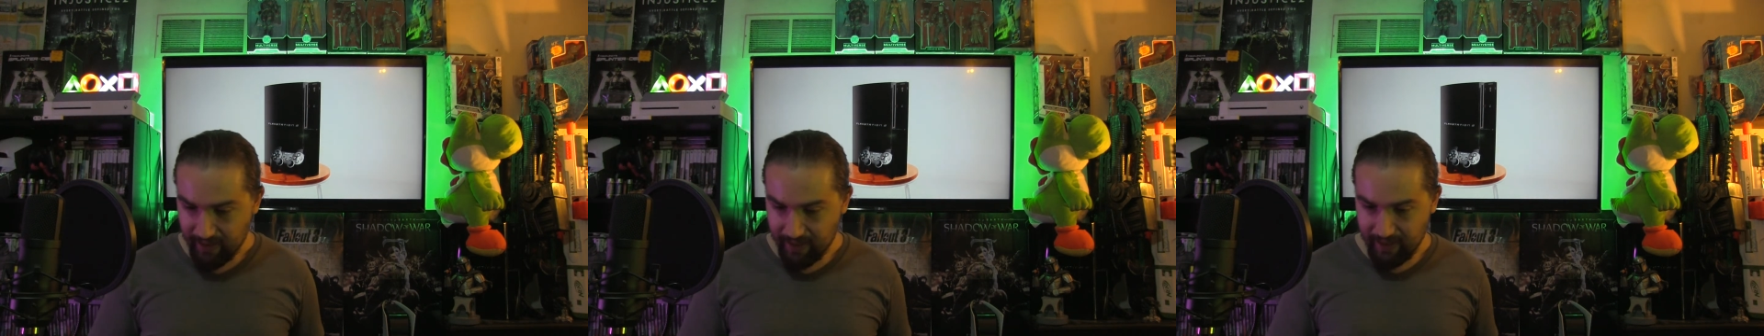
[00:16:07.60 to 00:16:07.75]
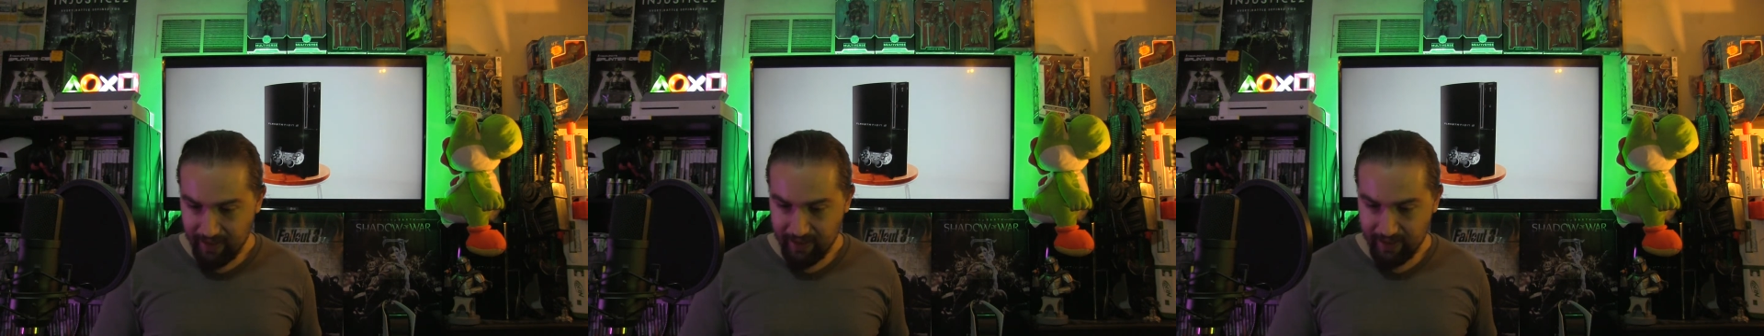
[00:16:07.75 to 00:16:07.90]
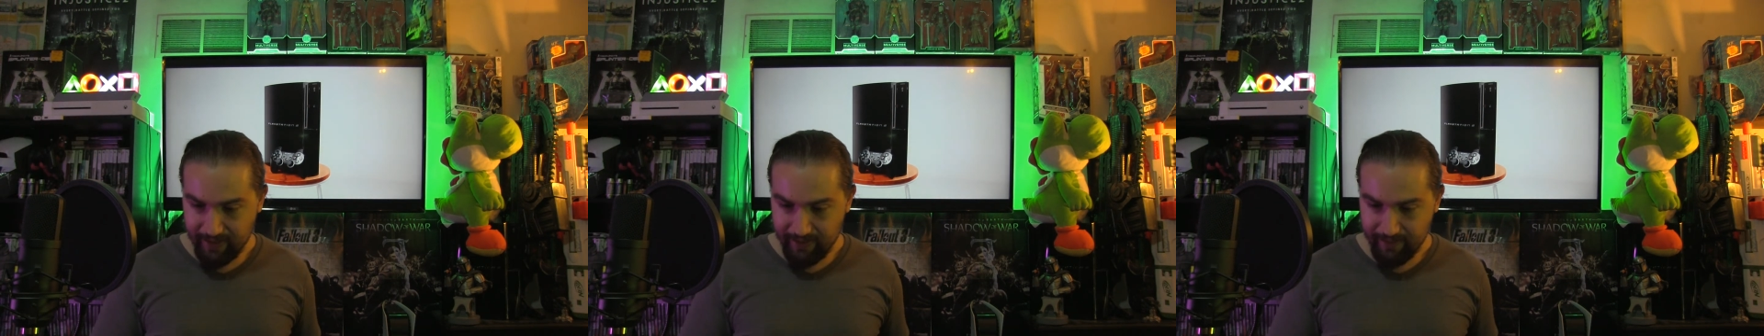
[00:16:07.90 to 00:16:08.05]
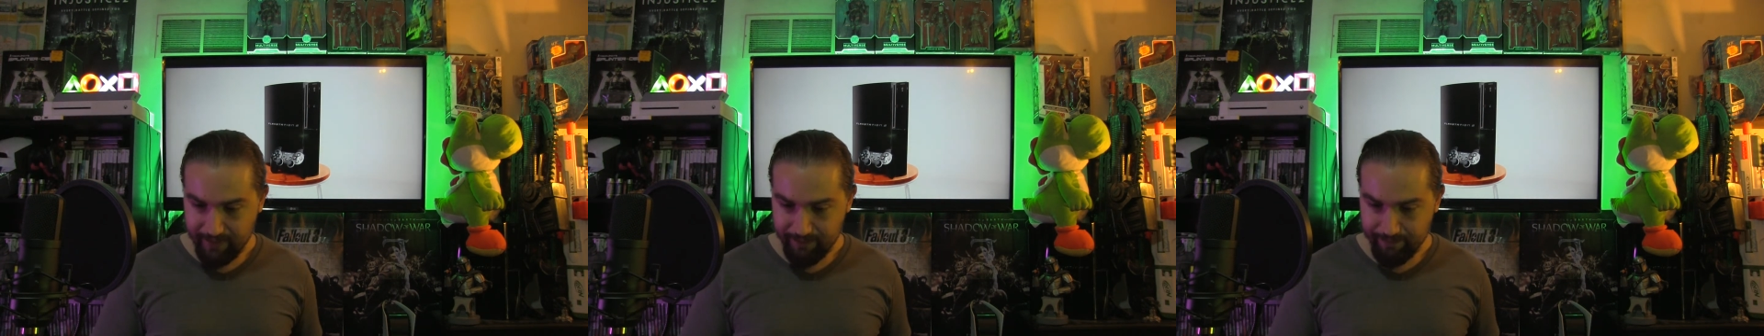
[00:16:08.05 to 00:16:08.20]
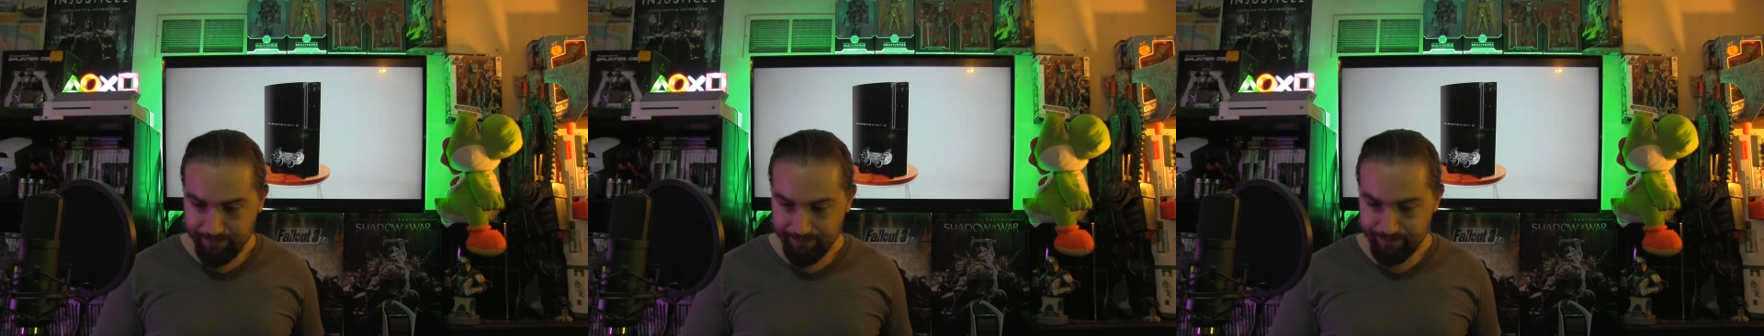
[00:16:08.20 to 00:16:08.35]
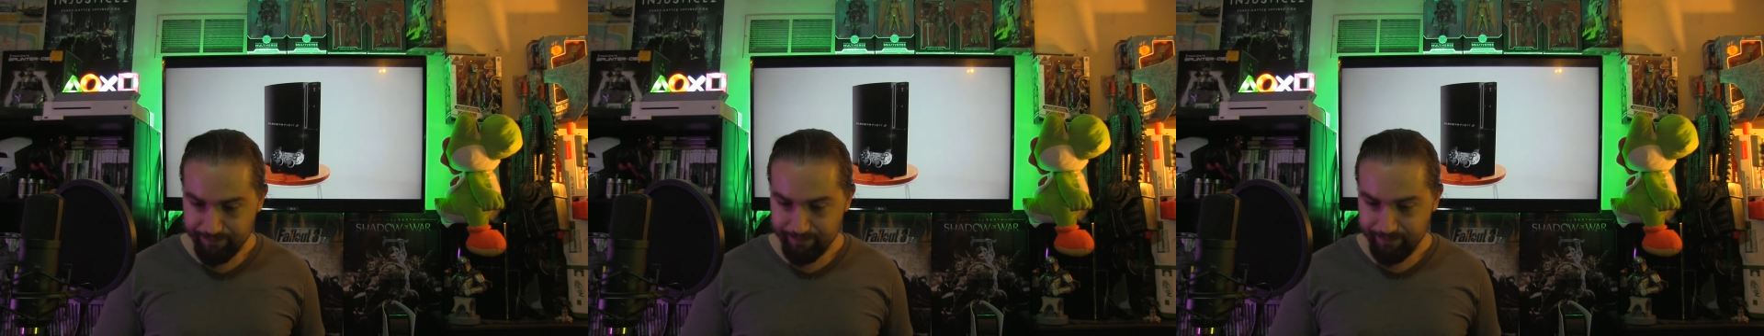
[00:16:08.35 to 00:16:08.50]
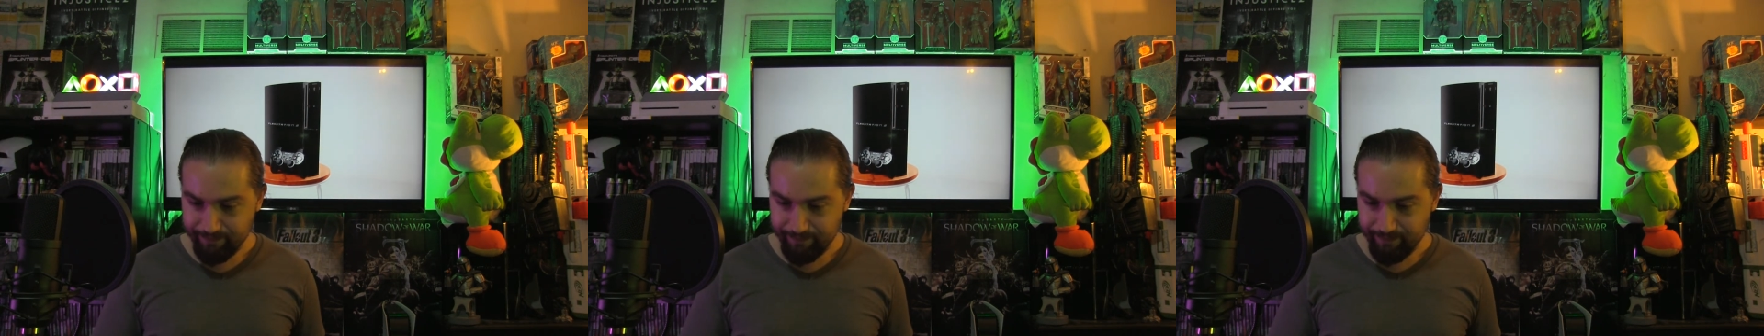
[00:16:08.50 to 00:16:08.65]

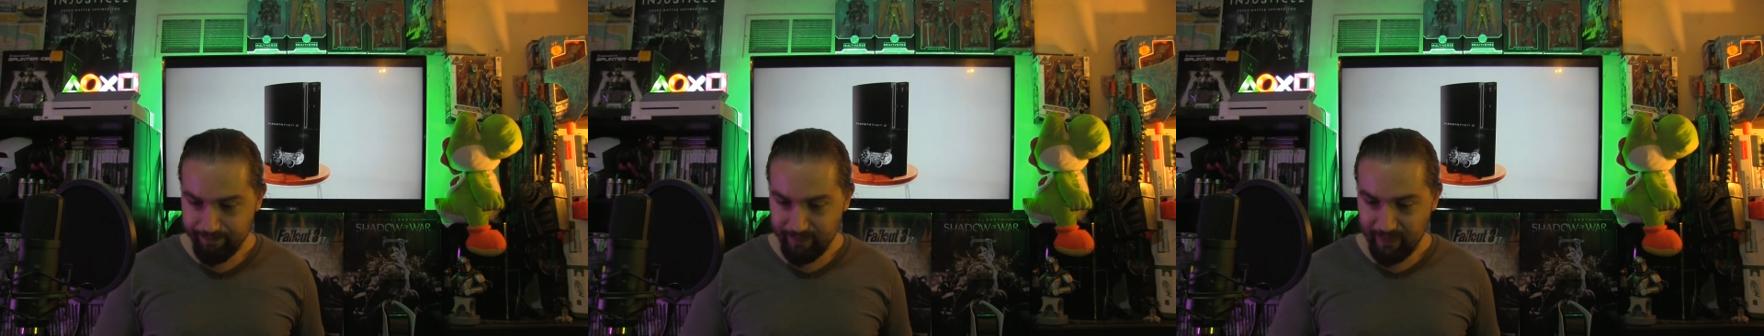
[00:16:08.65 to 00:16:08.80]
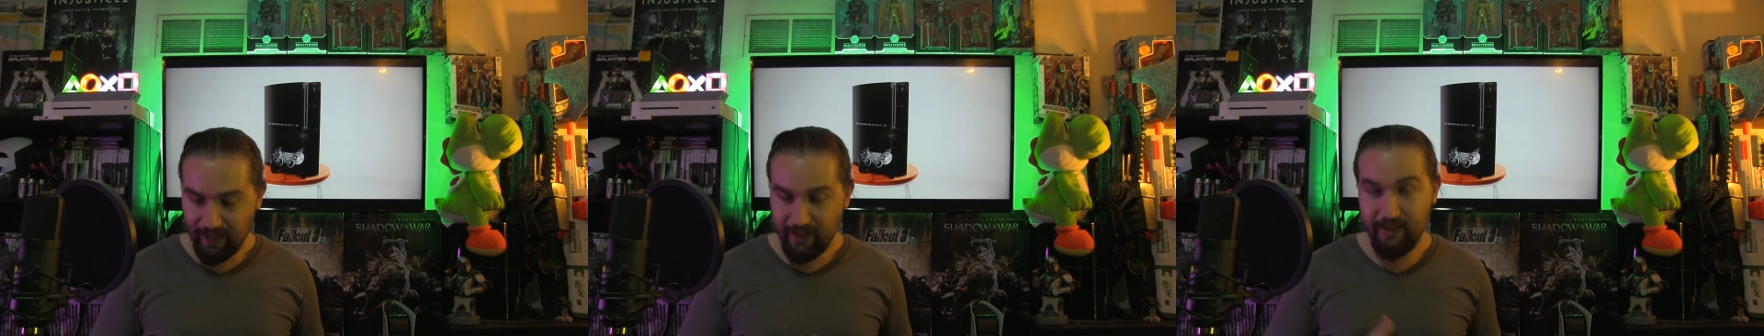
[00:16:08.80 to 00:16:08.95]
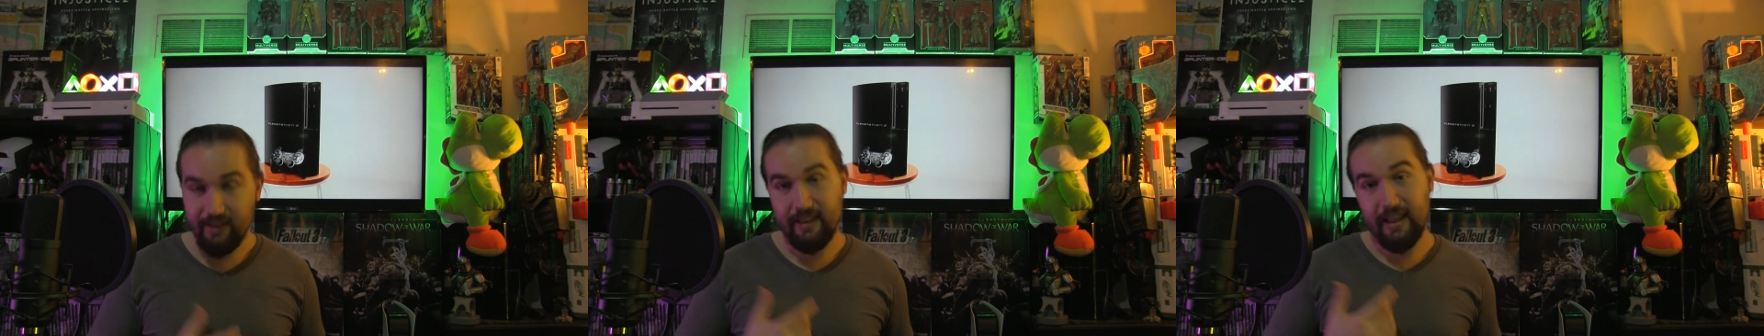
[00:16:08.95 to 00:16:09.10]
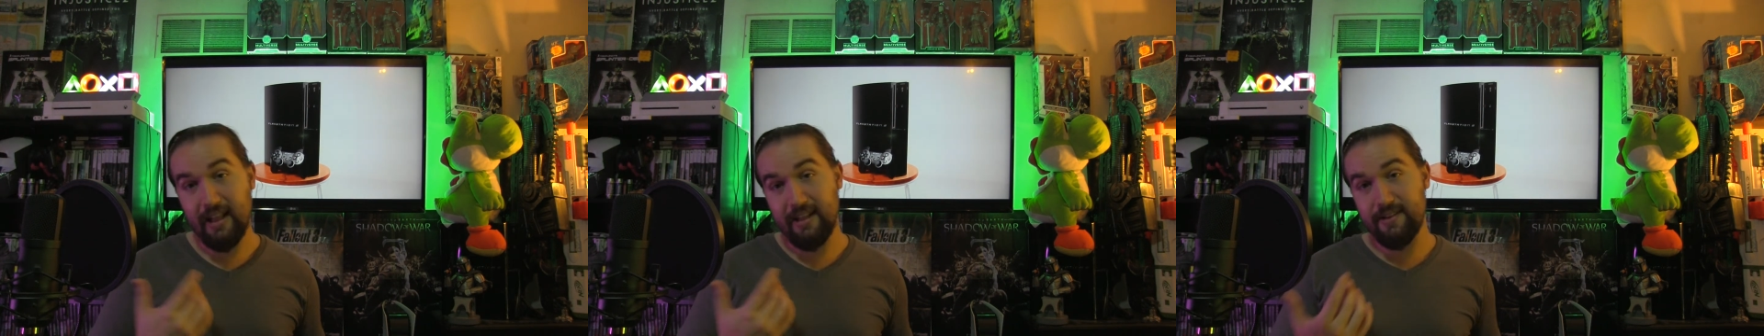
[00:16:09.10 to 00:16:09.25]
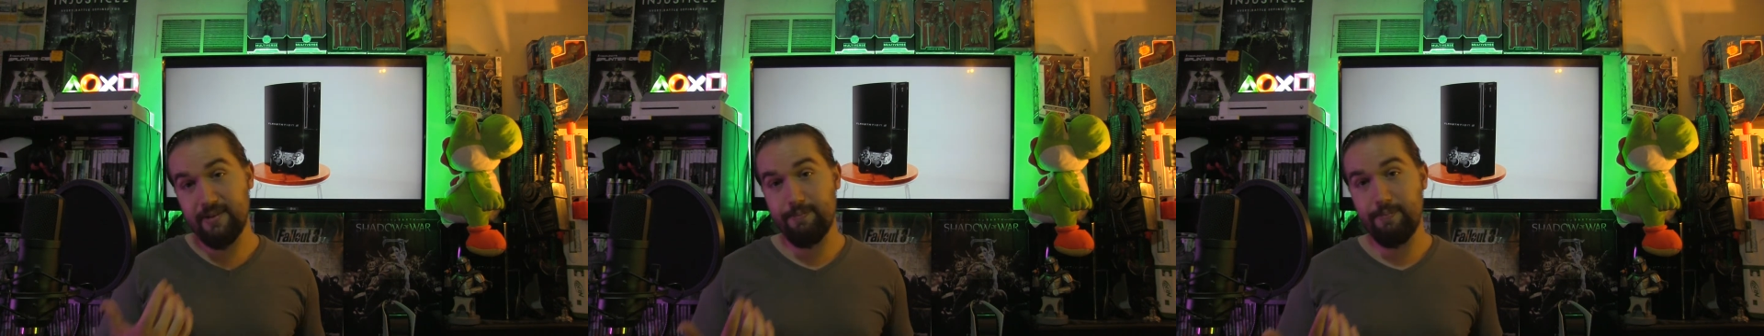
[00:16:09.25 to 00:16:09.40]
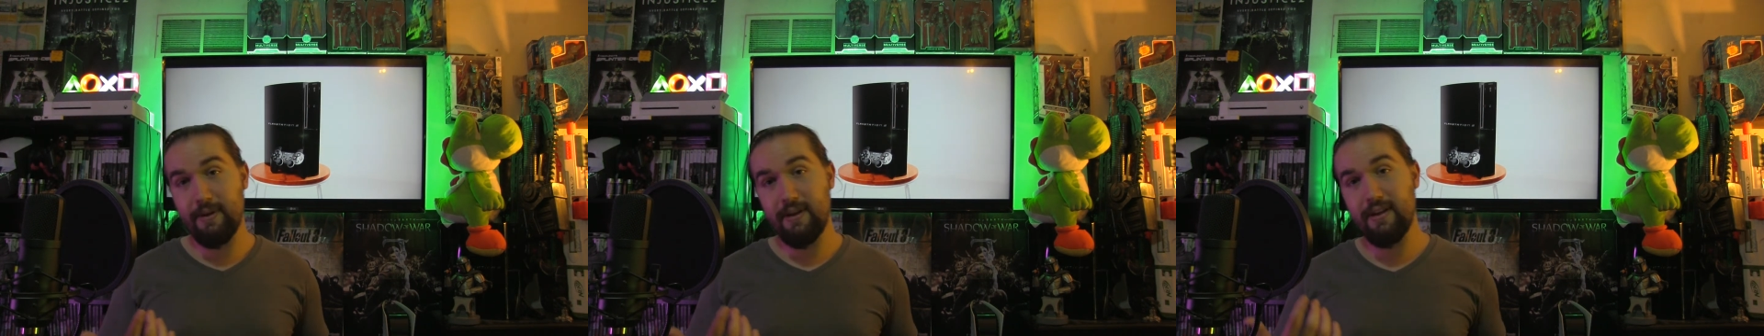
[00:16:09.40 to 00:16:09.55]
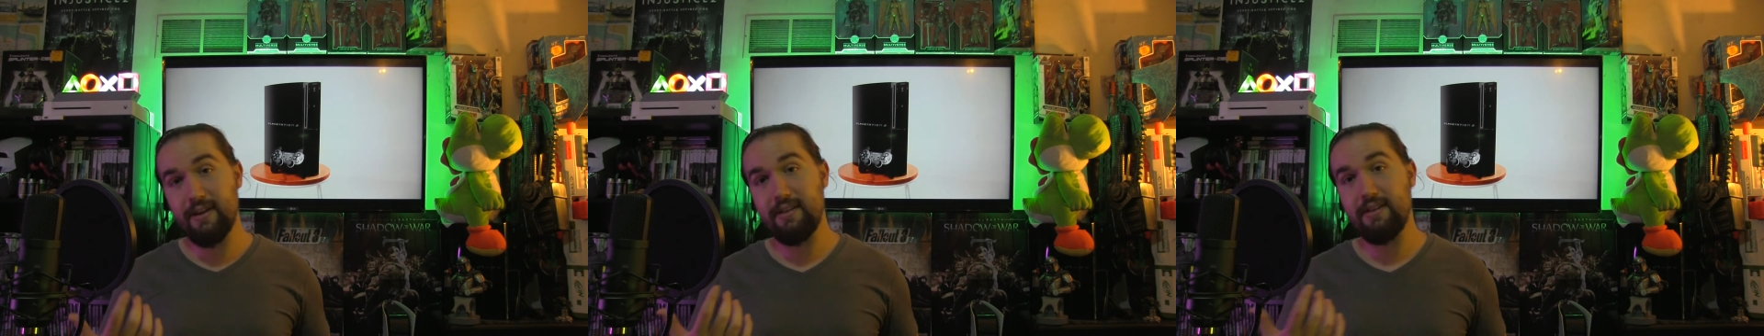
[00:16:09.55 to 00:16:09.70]
that's
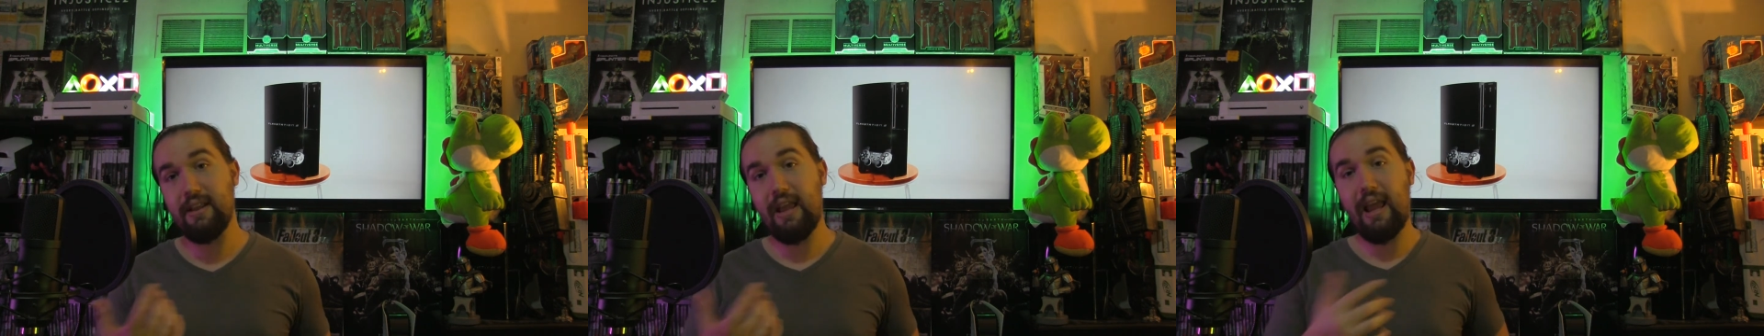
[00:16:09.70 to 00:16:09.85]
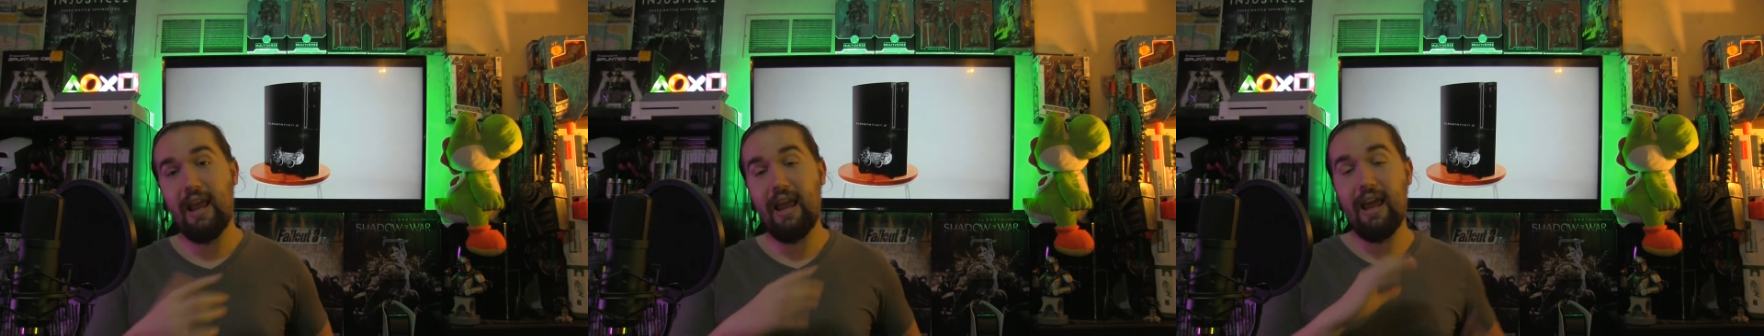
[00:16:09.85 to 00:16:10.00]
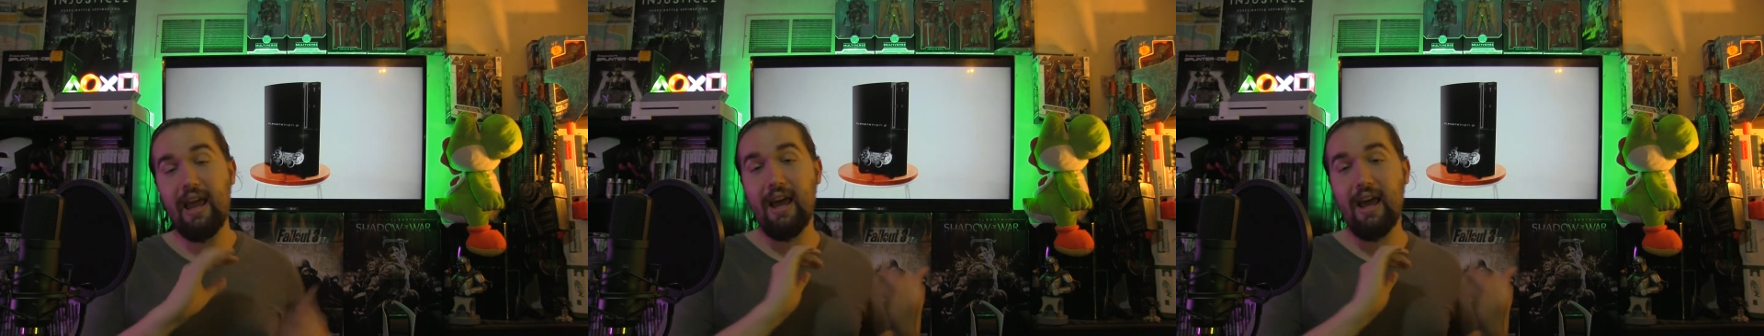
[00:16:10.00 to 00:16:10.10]
been